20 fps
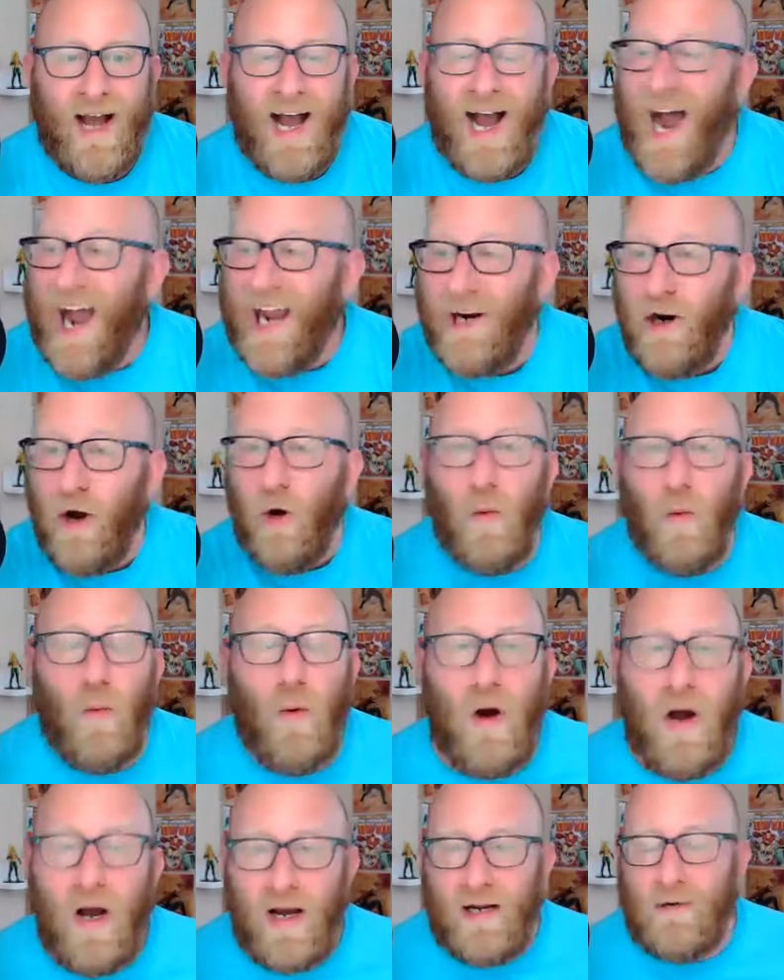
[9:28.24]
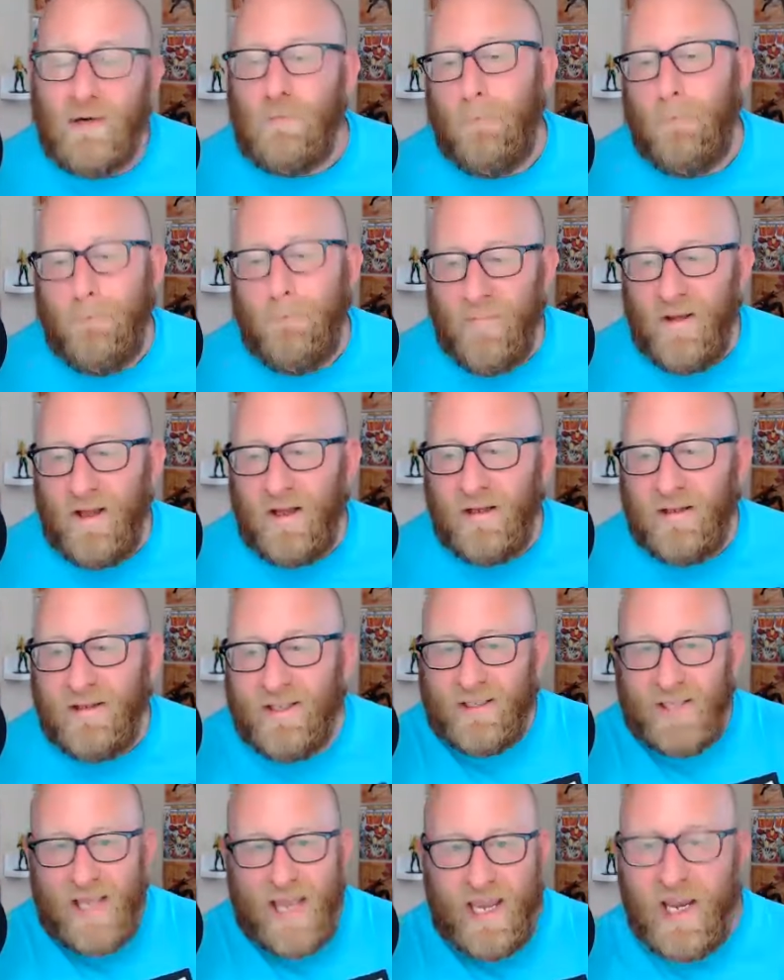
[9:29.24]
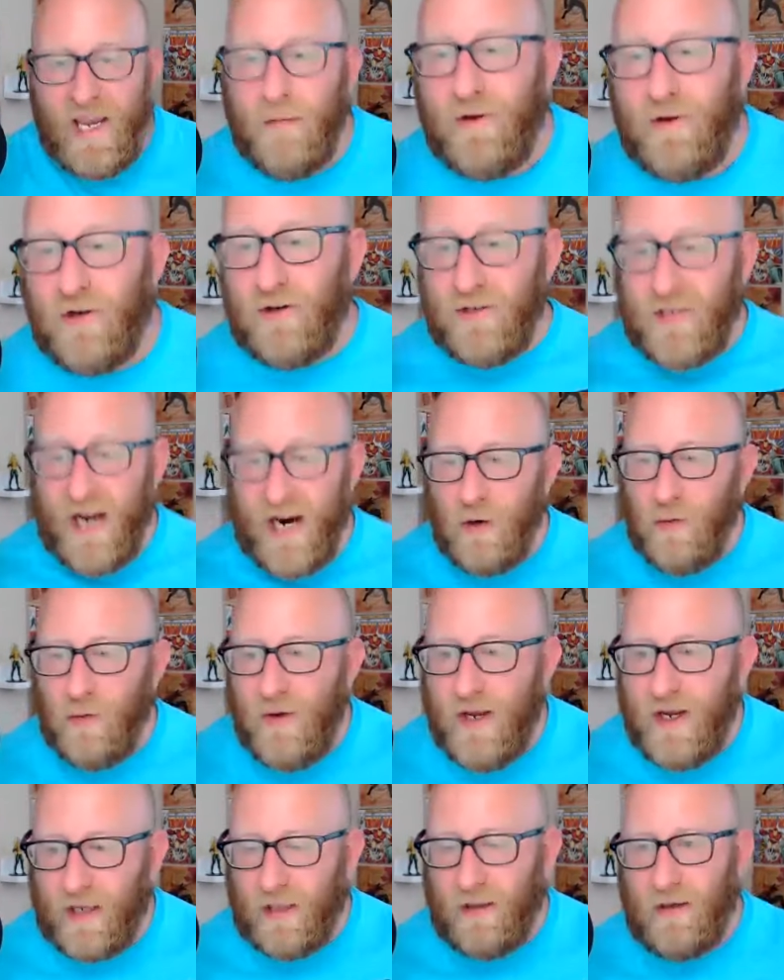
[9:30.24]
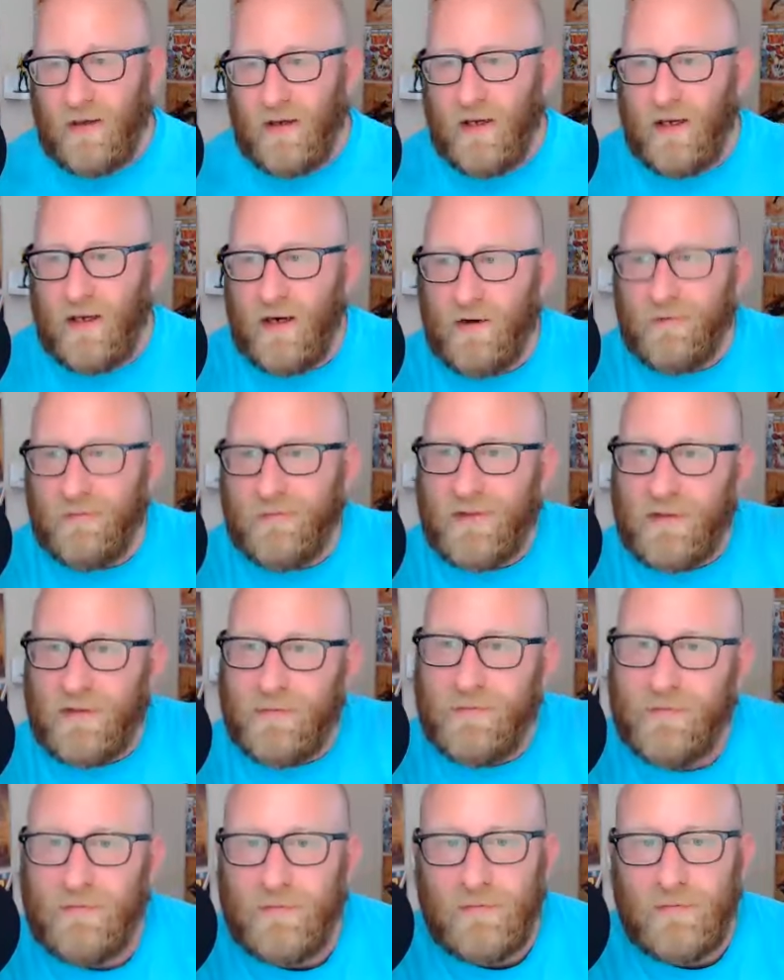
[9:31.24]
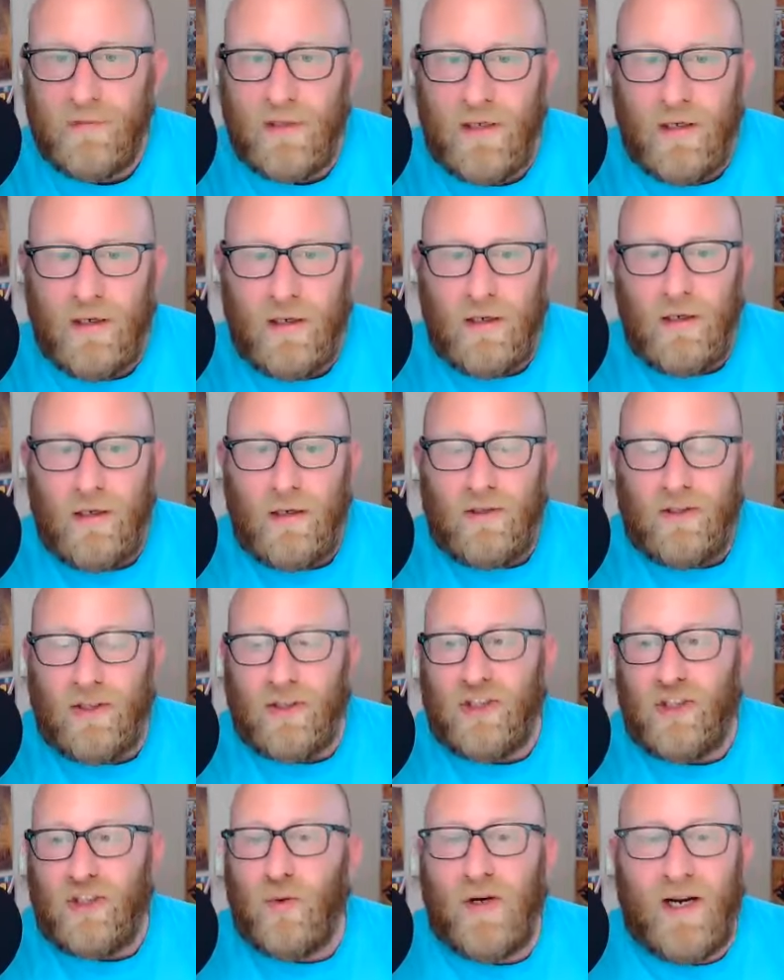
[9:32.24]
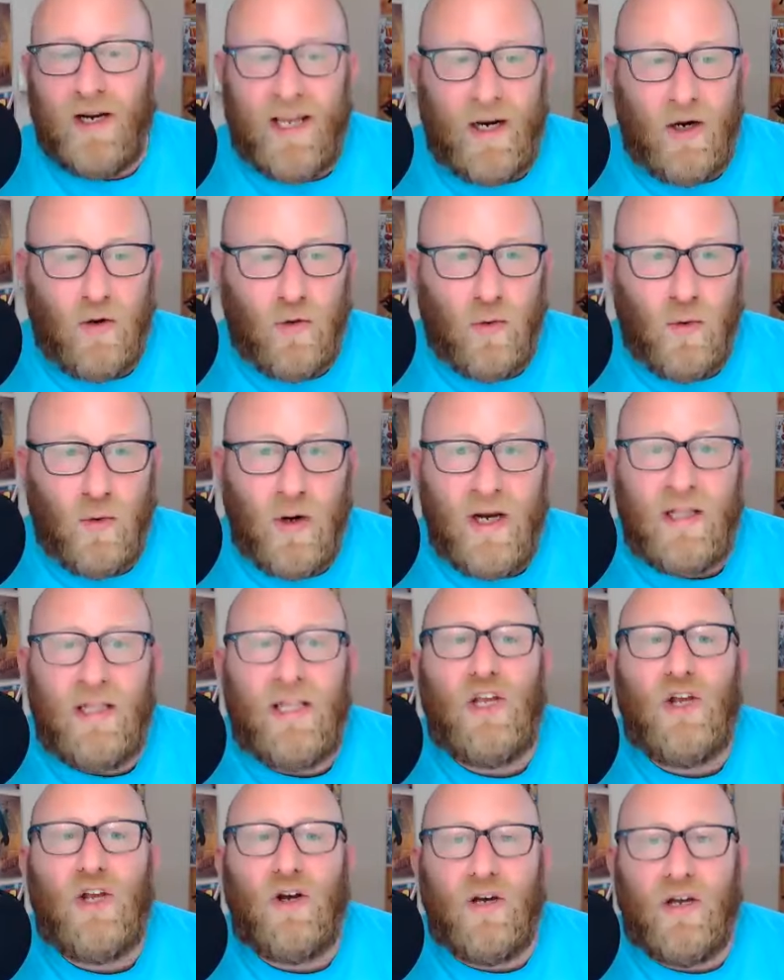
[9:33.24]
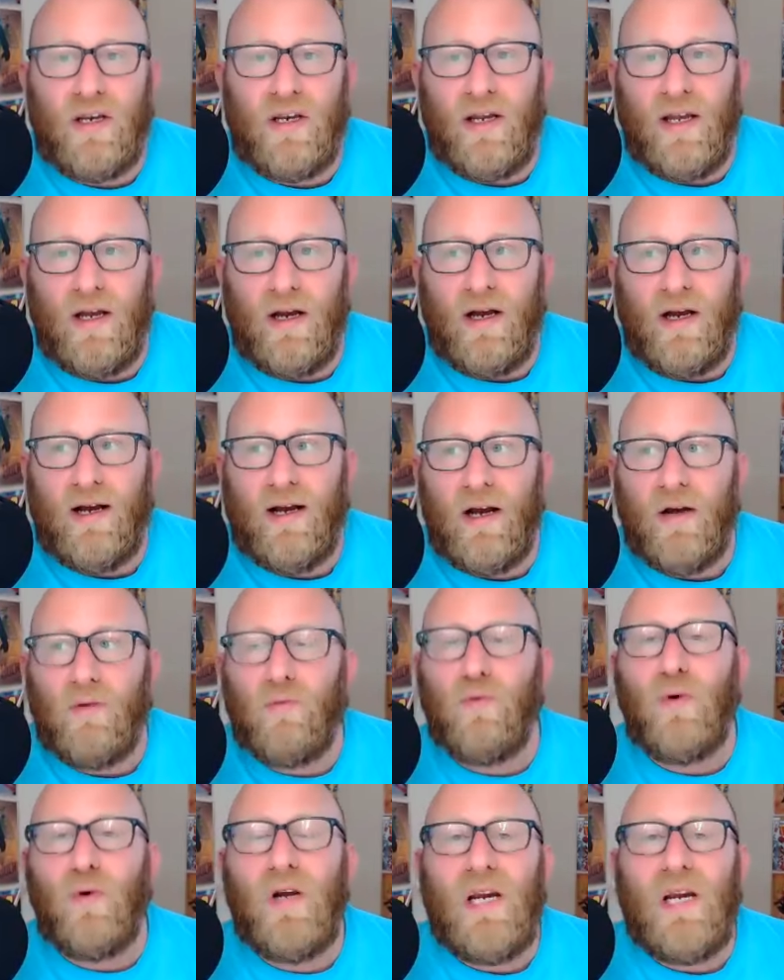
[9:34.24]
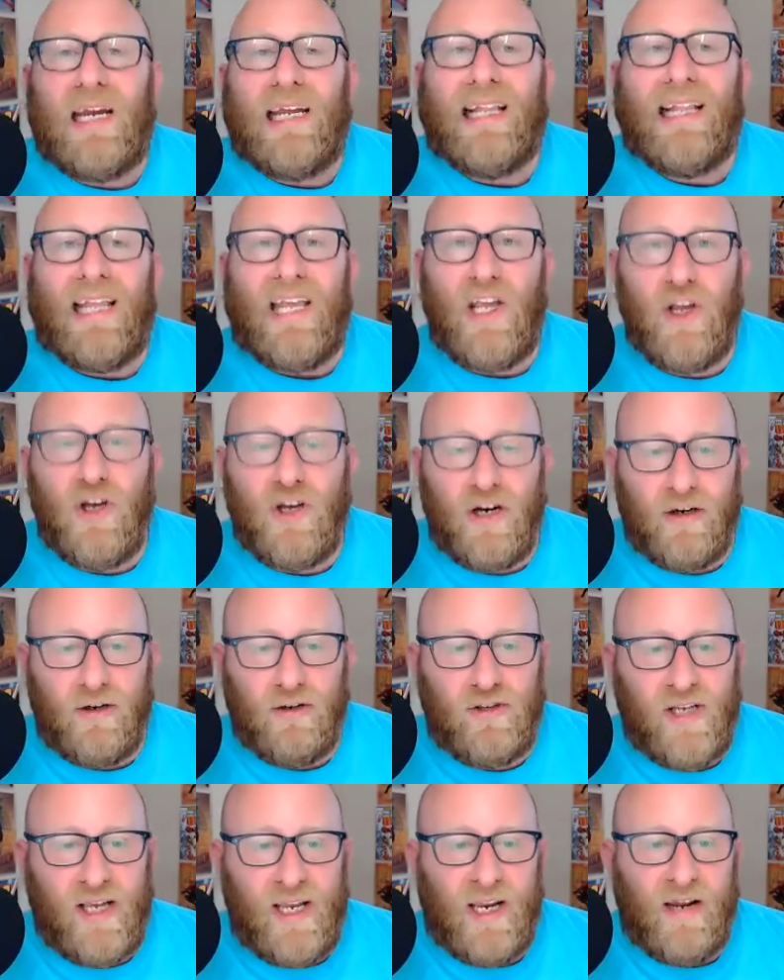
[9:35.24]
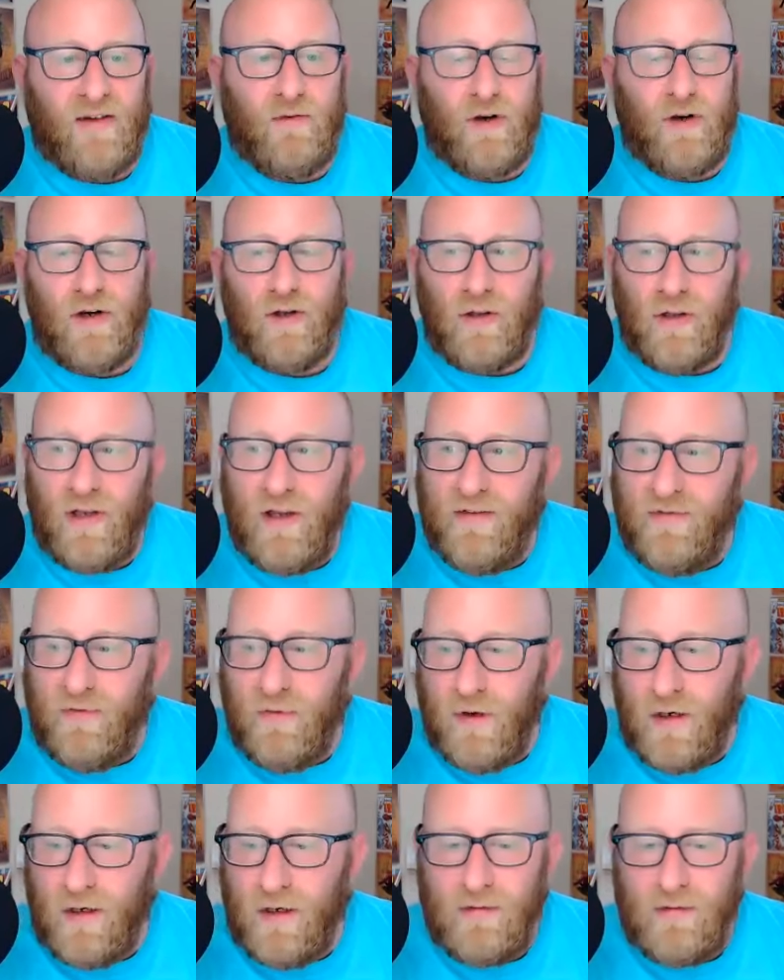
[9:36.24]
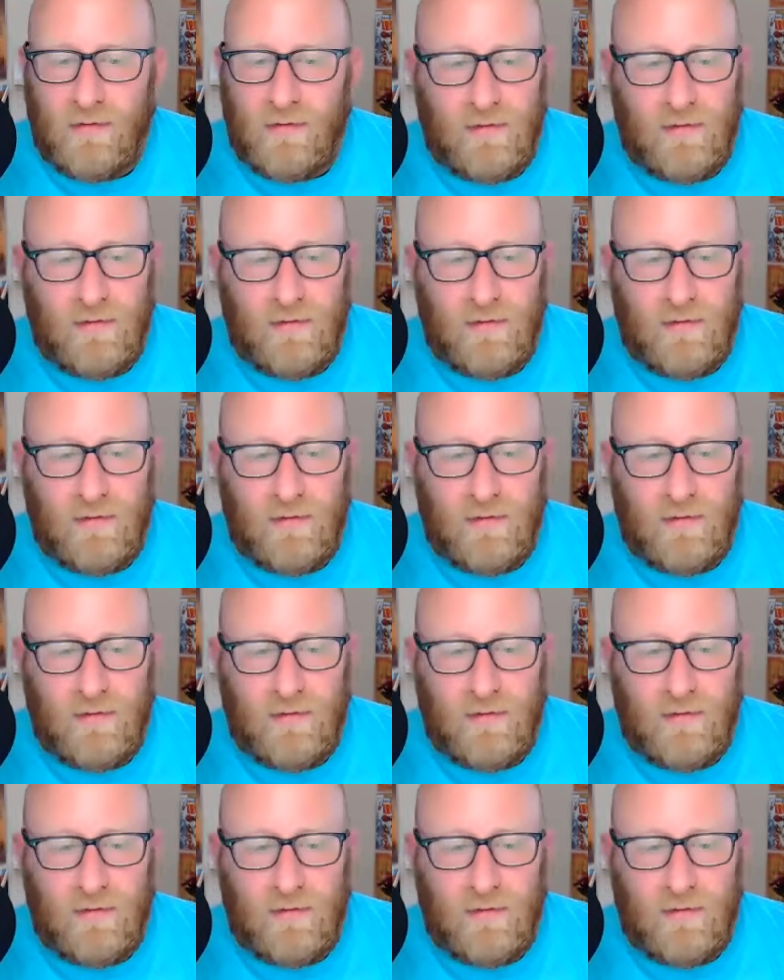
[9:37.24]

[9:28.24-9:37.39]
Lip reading: I don't want to take up your entire weekend looking at homes. So I just want to get a really good understanding of what you're looking for,